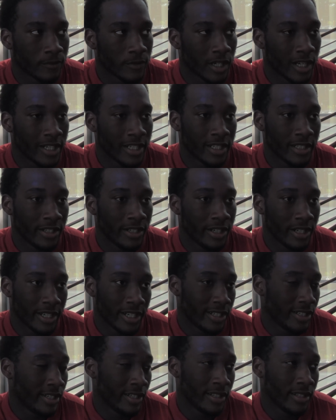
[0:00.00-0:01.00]
Honestly, the
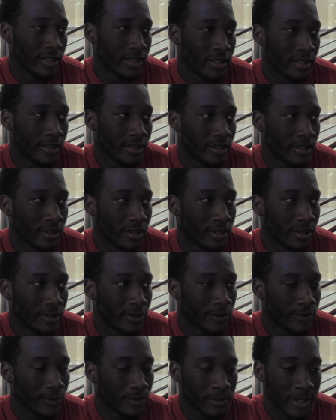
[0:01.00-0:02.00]
consistency
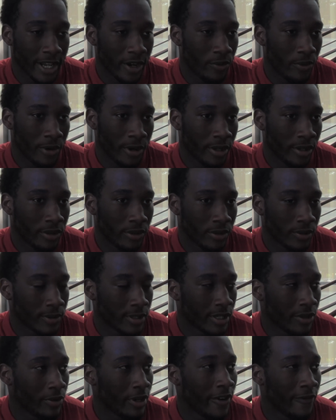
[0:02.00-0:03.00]
um, from day one. You know what I'm
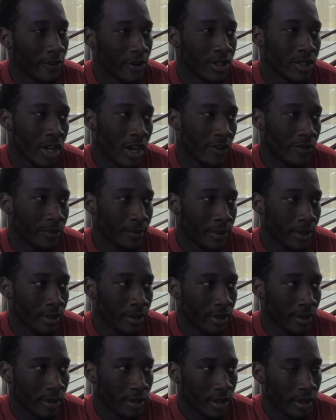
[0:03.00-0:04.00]
saying? When they first offered me
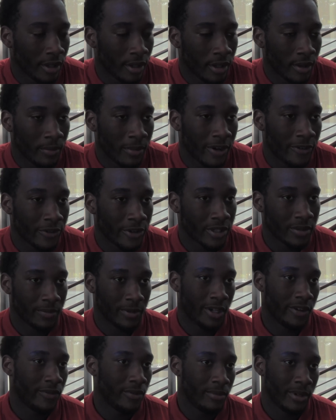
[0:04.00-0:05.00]
my
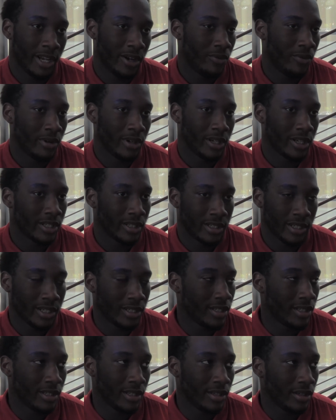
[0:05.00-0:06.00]
freshman year, from day one, the
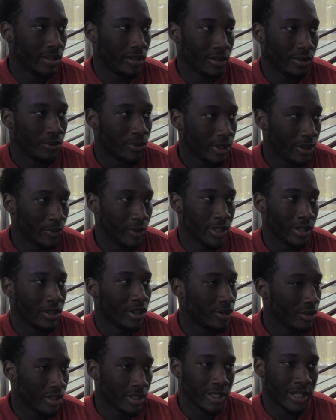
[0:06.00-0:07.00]
consistency with, with the
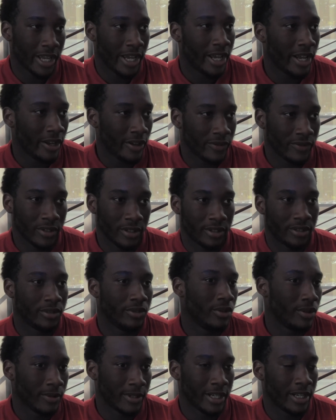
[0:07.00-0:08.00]
coaching staff, the you
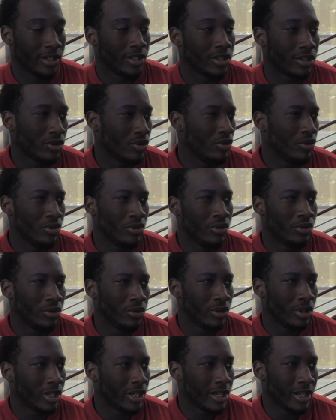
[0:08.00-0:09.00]
know what I'm saying, the
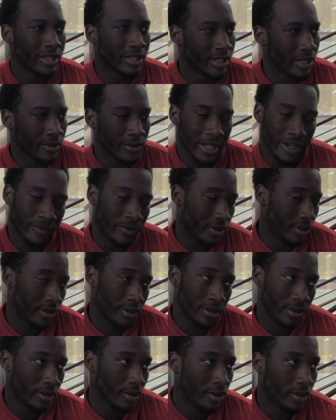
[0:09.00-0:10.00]
school, the concepts,
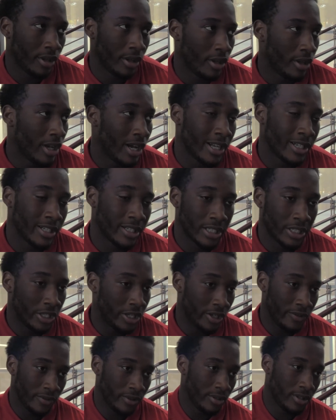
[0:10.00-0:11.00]
everything. I just
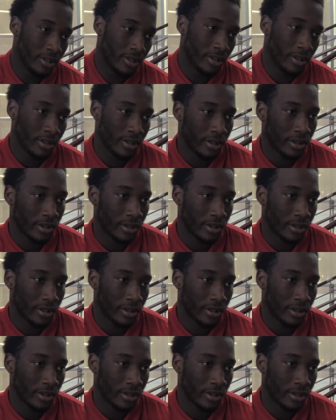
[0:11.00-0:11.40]
love UGA.